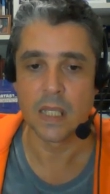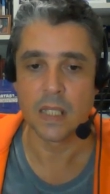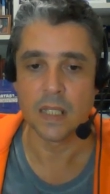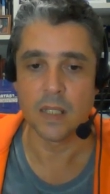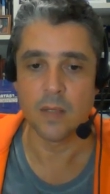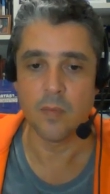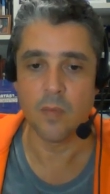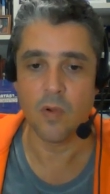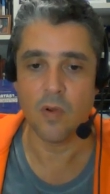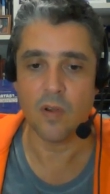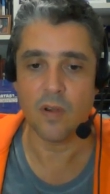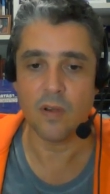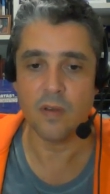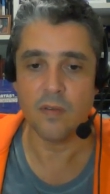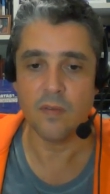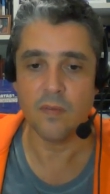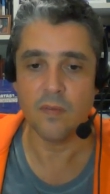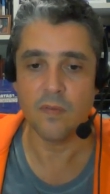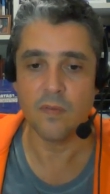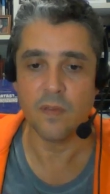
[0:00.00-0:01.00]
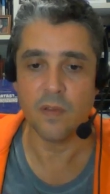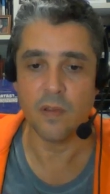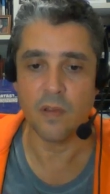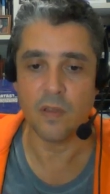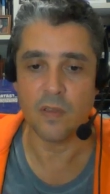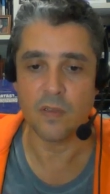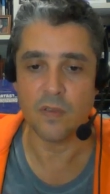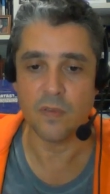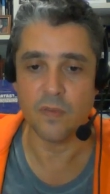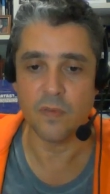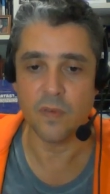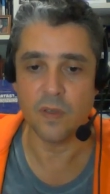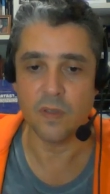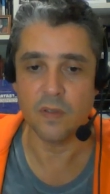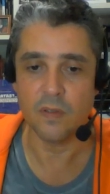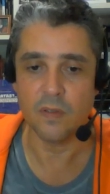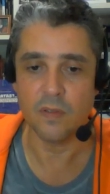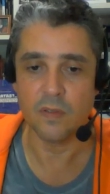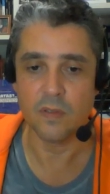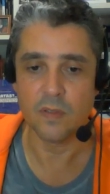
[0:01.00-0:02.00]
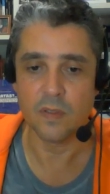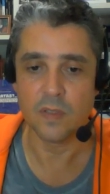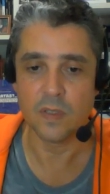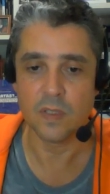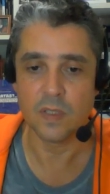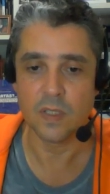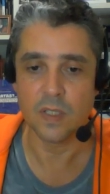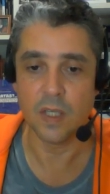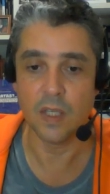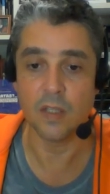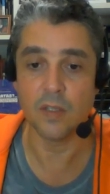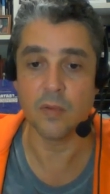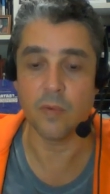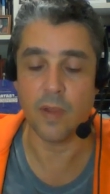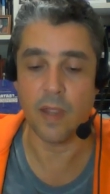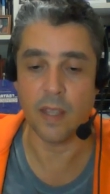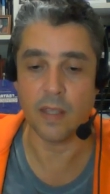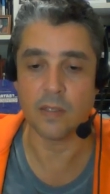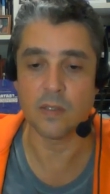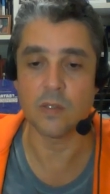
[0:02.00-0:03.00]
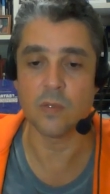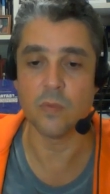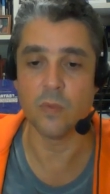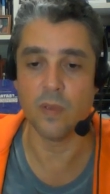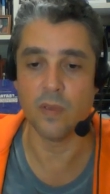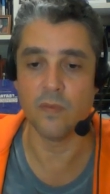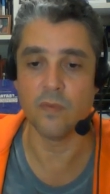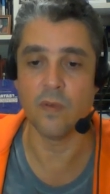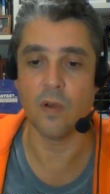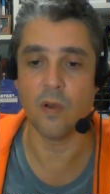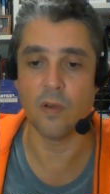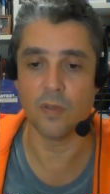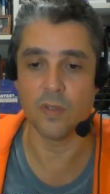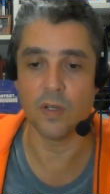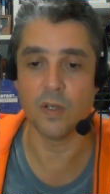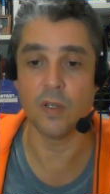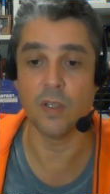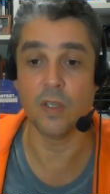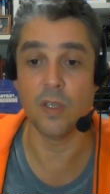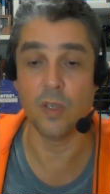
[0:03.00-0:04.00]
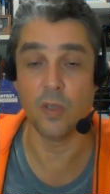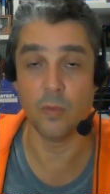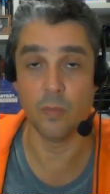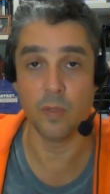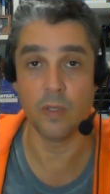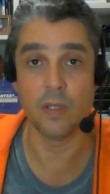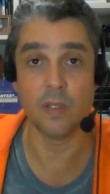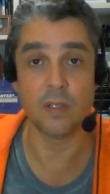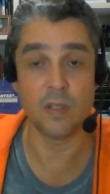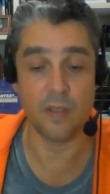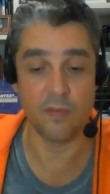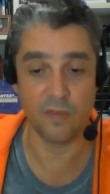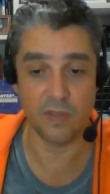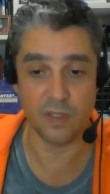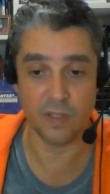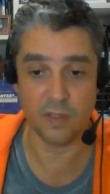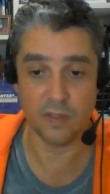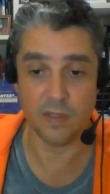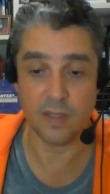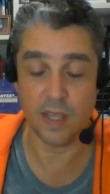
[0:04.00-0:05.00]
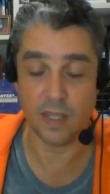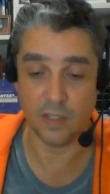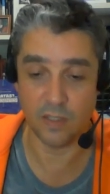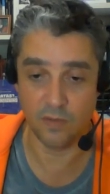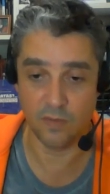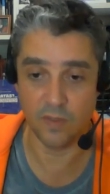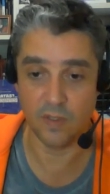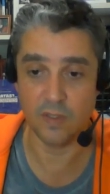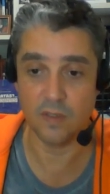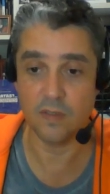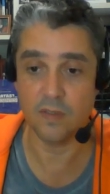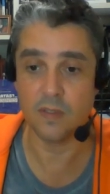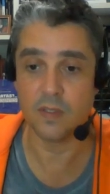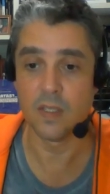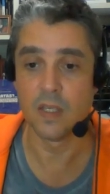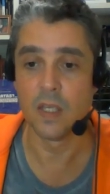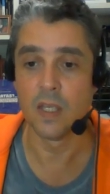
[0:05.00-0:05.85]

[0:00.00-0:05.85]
The more philosophy interacts with other human activities, activities